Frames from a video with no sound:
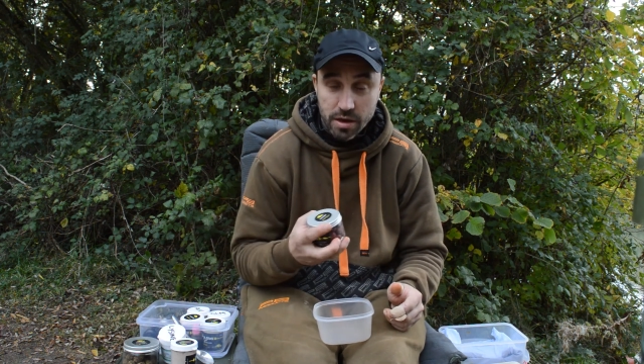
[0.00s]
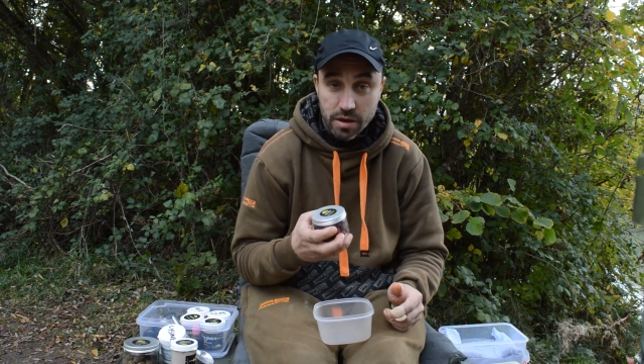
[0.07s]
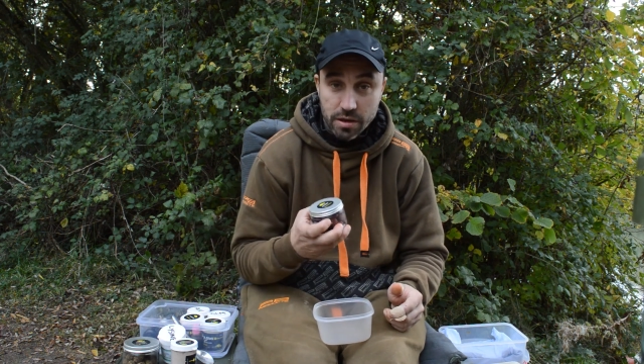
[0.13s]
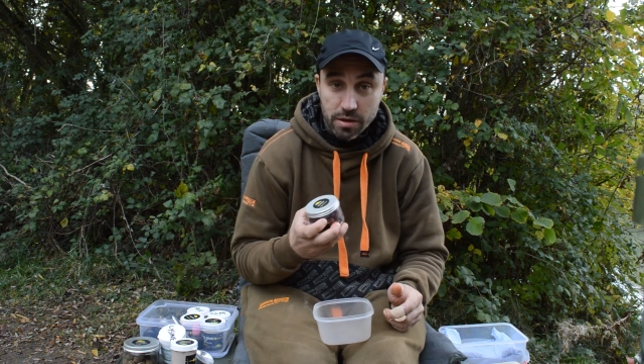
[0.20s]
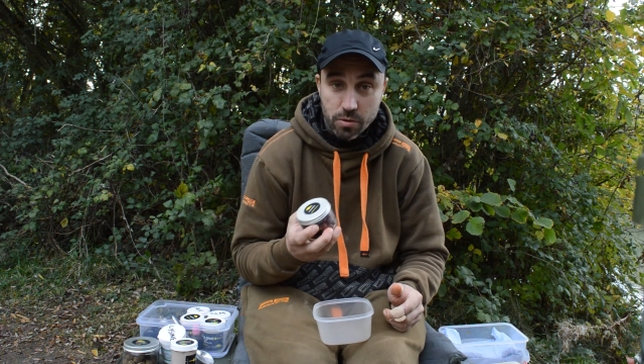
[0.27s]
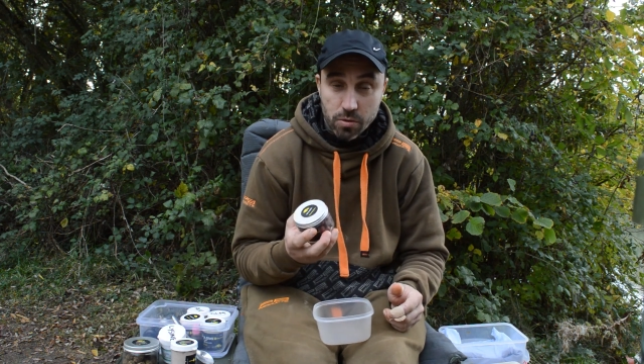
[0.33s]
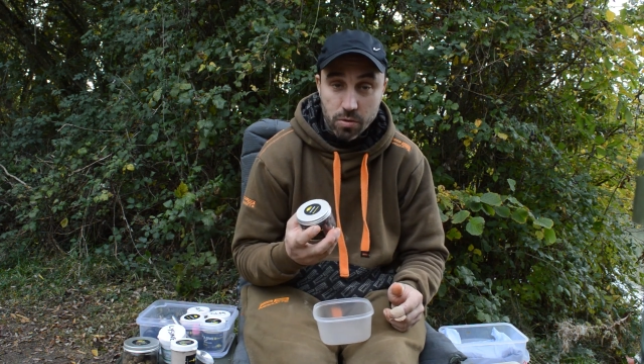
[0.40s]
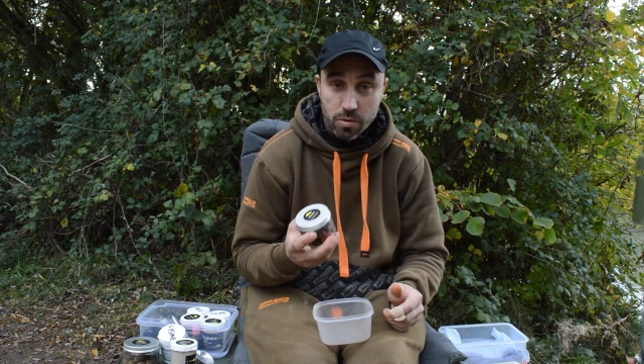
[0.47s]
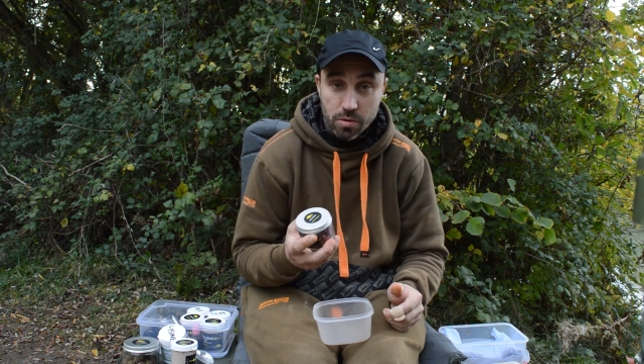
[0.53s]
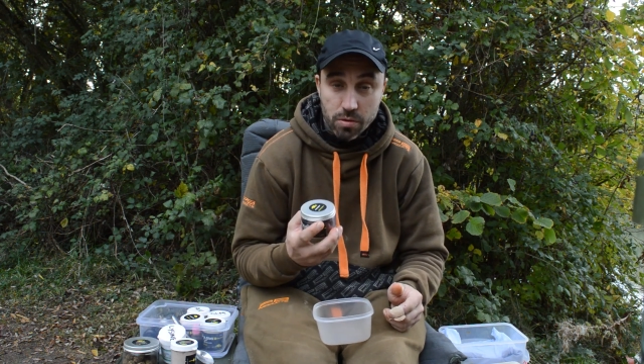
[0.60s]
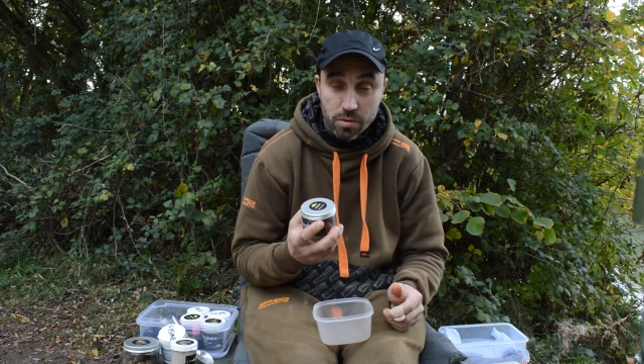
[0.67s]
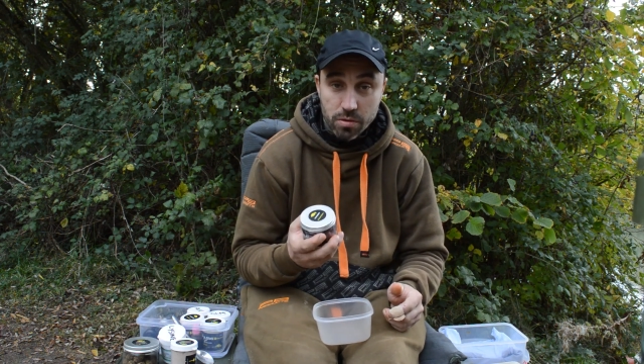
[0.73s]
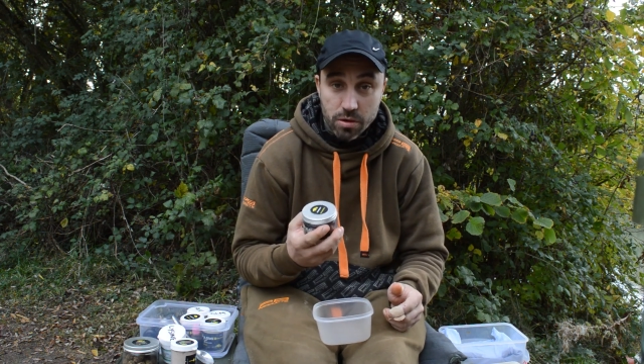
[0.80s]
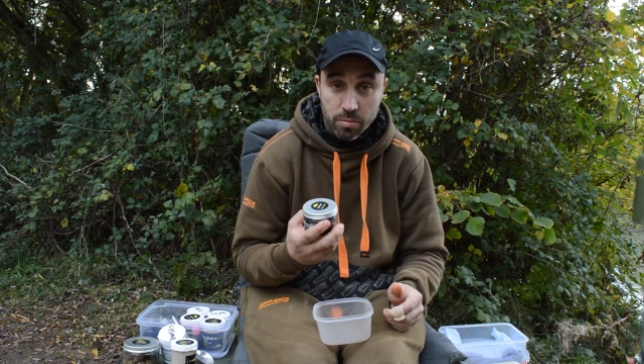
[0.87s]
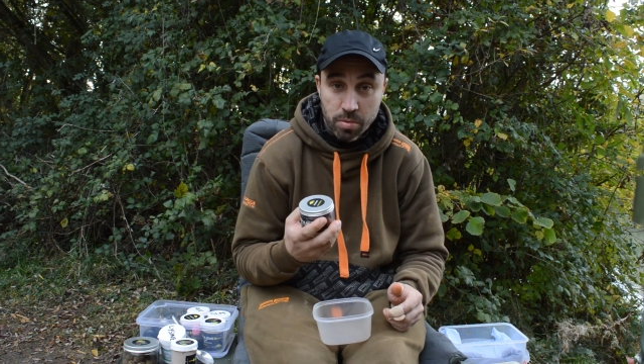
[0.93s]
Get your
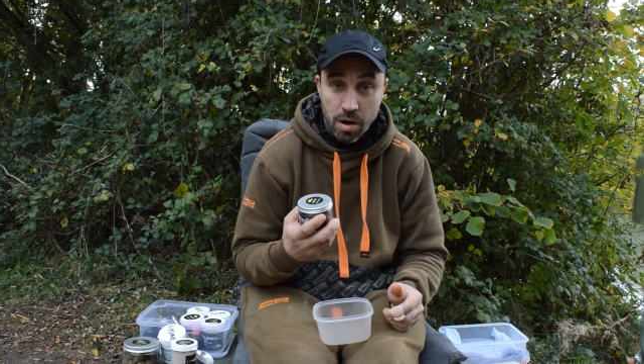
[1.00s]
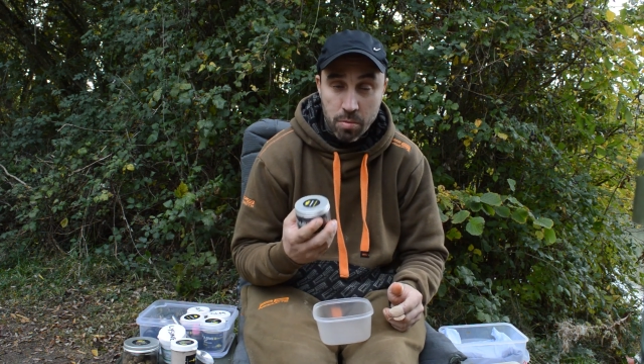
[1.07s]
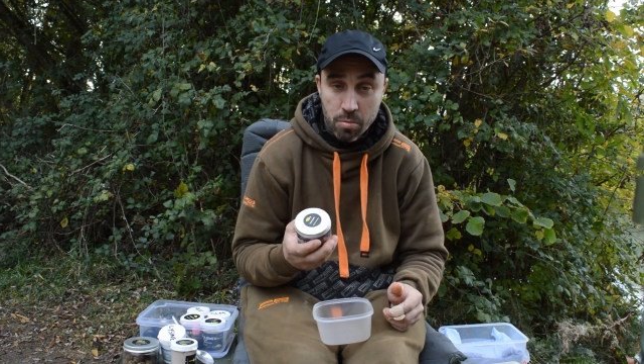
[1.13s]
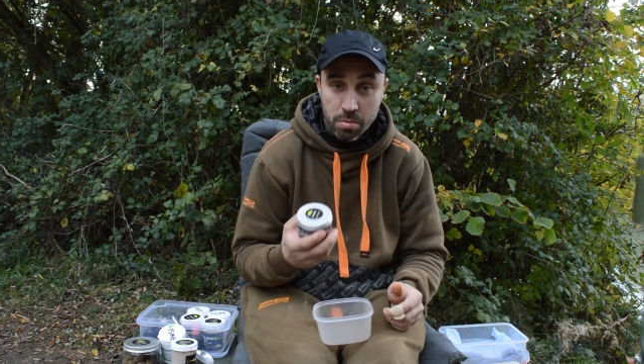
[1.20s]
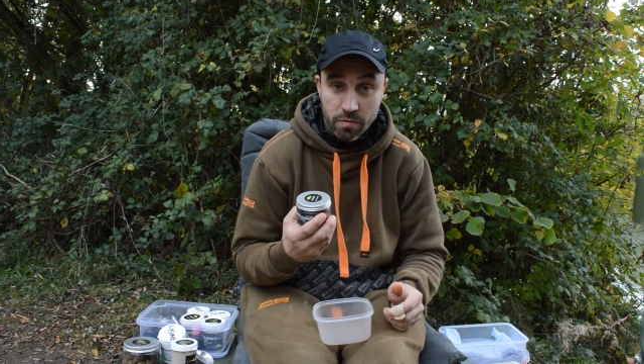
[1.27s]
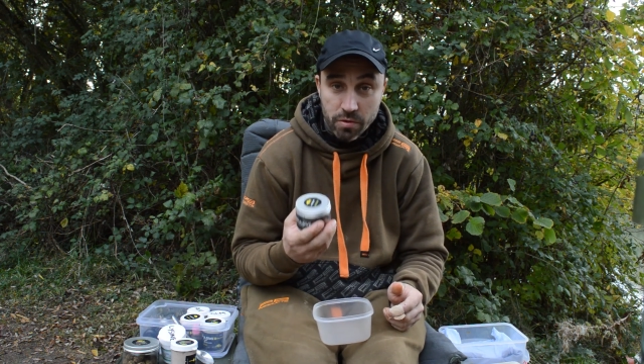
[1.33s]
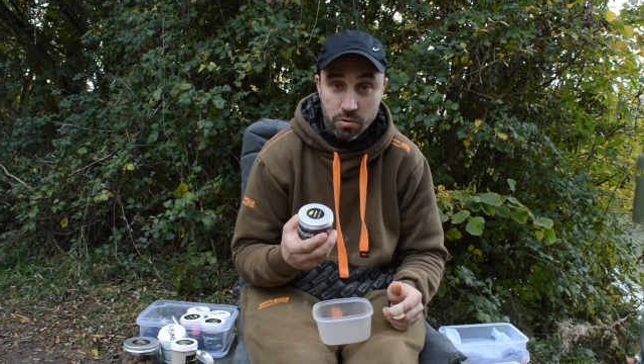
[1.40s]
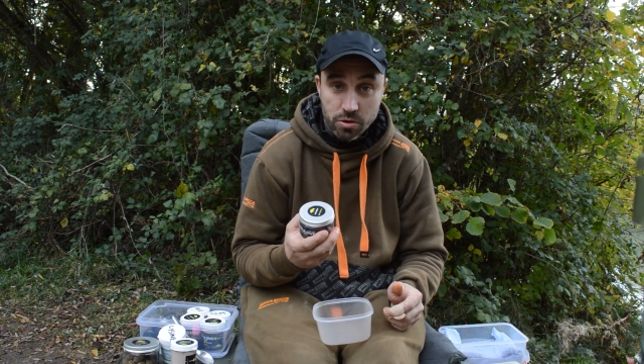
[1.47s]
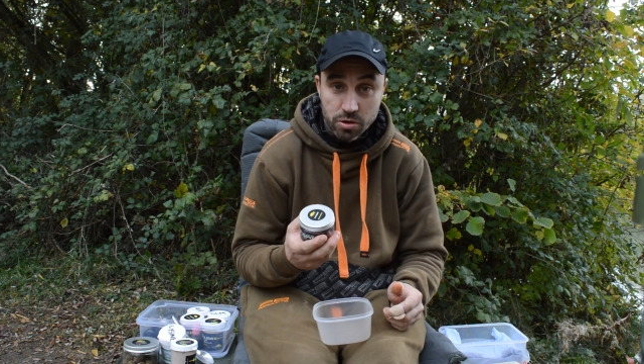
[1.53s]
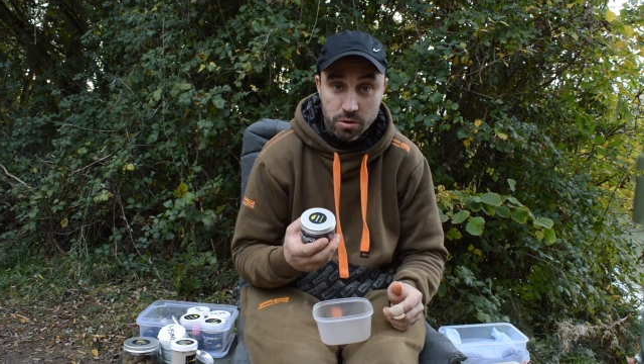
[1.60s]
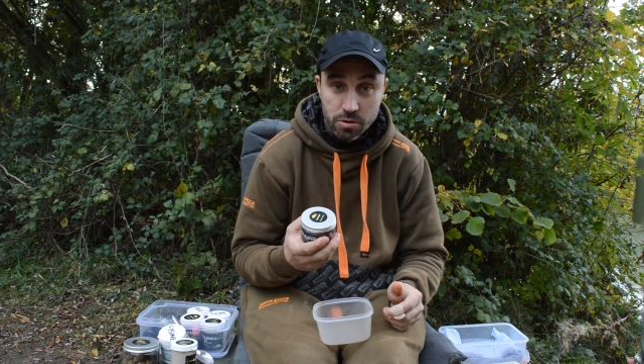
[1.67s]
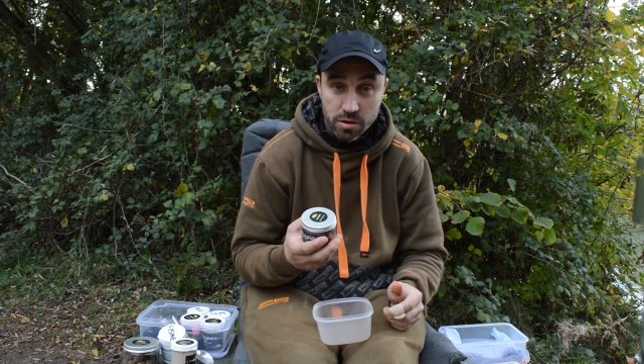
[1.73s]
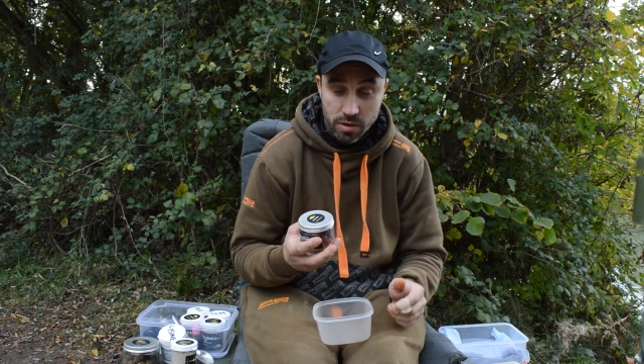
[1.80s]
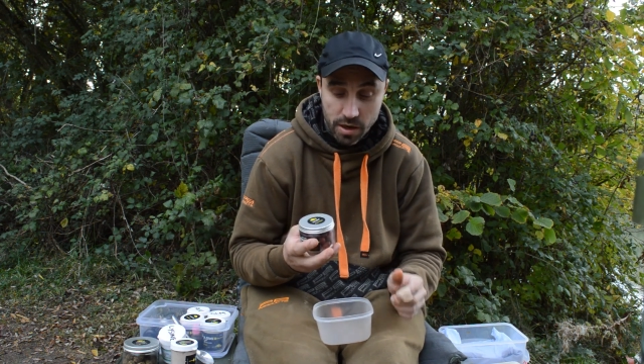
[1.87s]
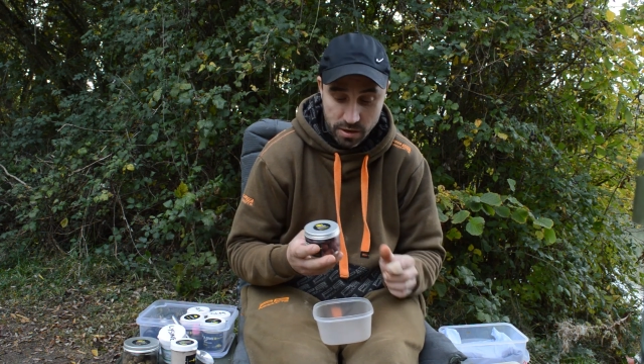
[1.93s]
pop-up of your
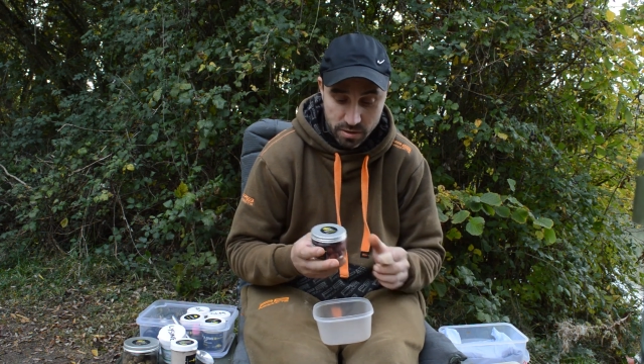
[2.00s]
choosing.